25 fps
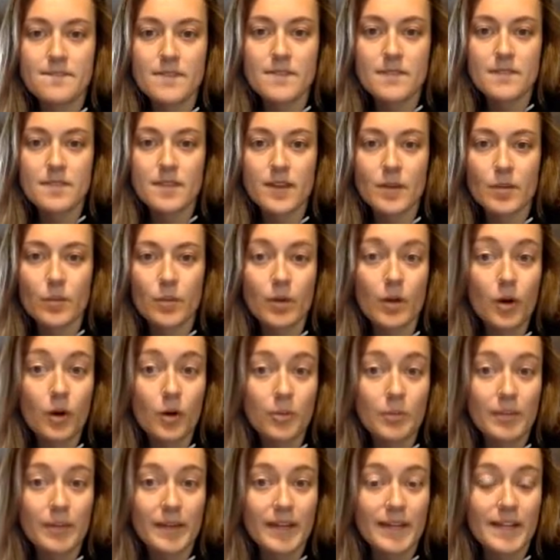It will
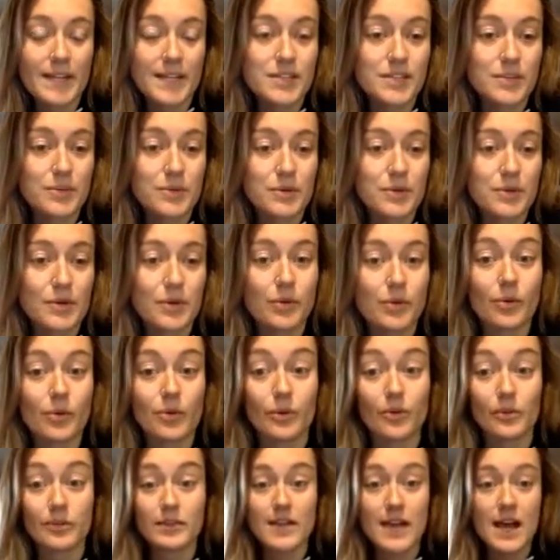open into a new
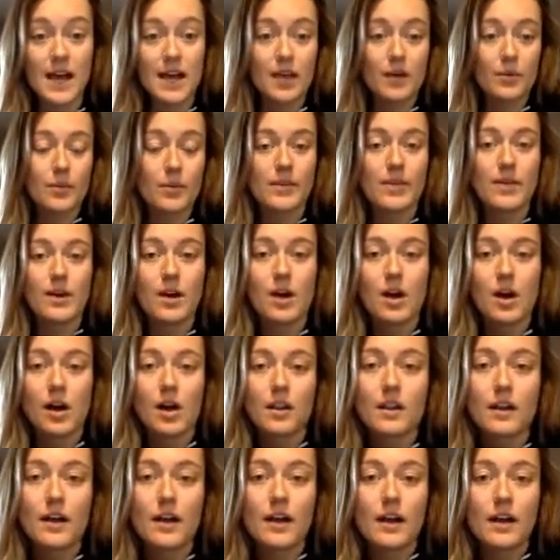Google Doc with
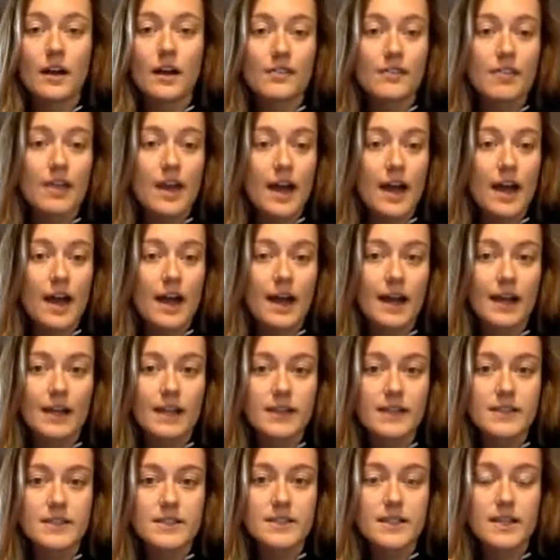all of the
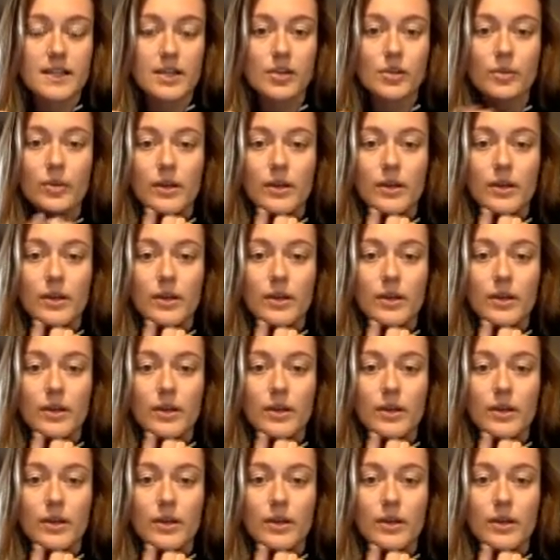highlights that you